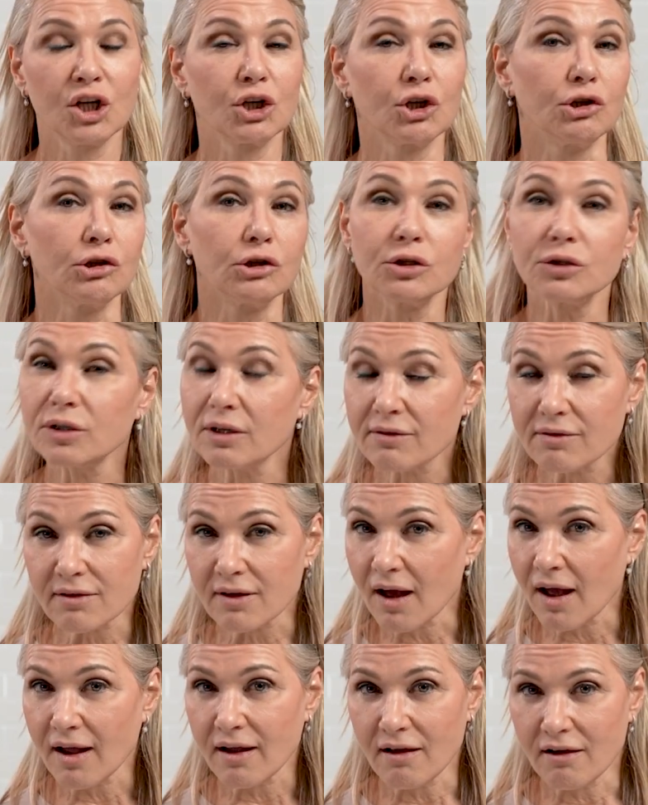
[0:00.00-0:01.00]

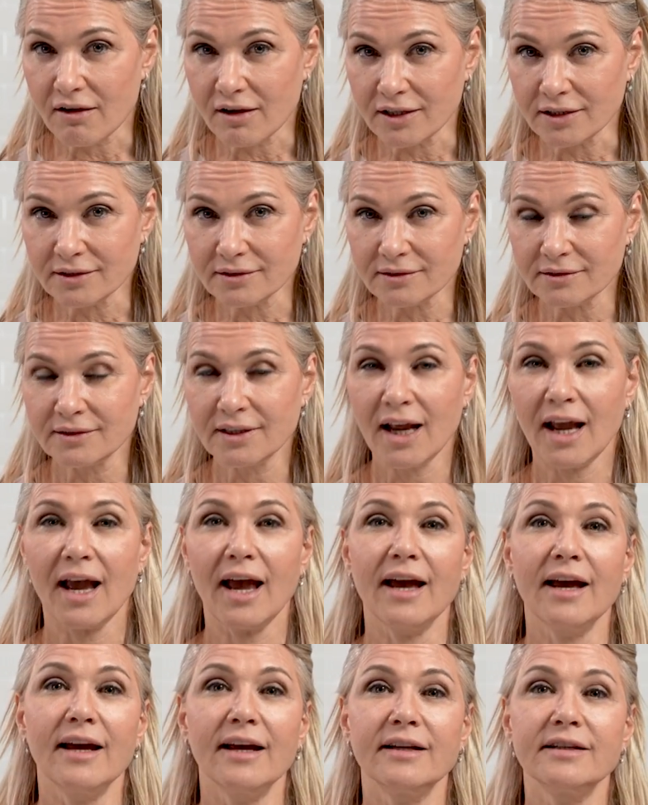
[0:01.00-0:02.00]
glutathione,
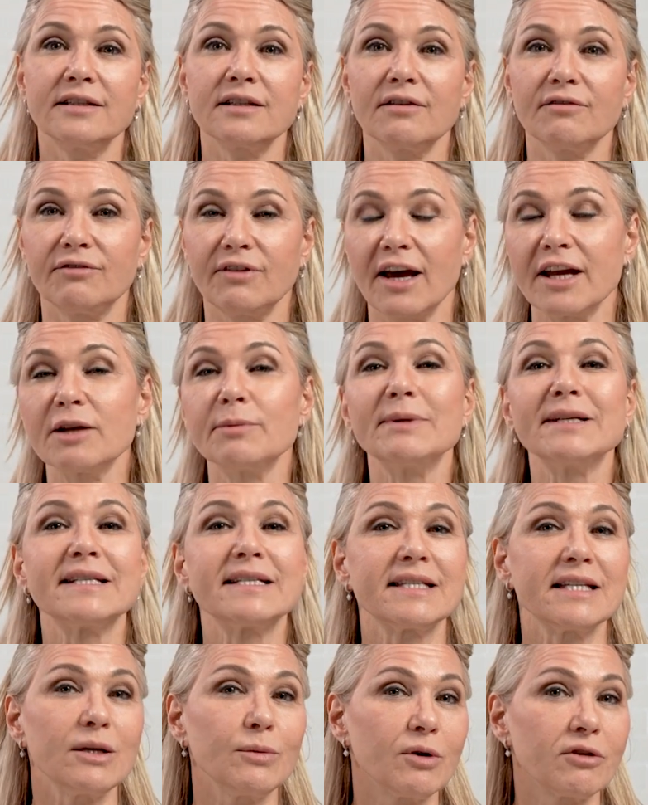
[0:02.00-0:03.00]
and vitamin
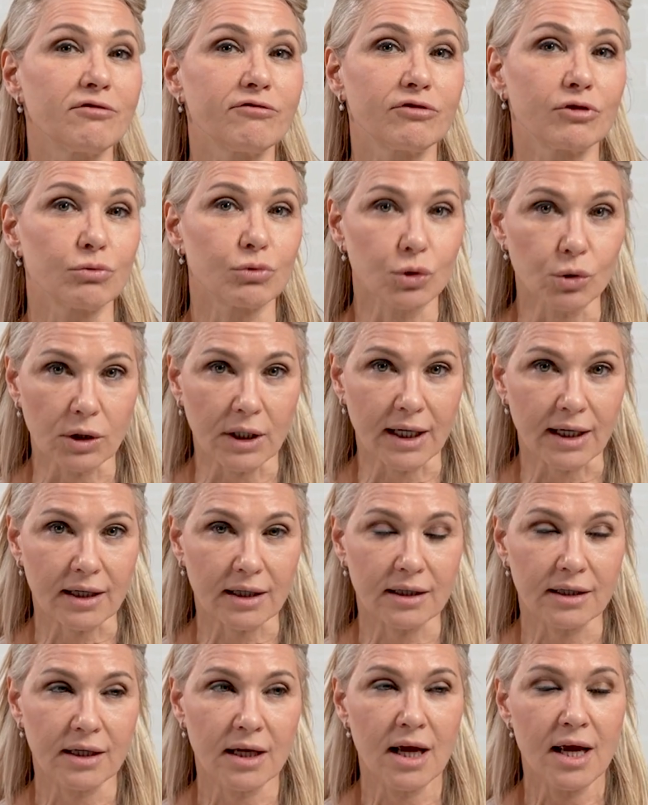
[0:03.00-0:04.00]
C with ferulic.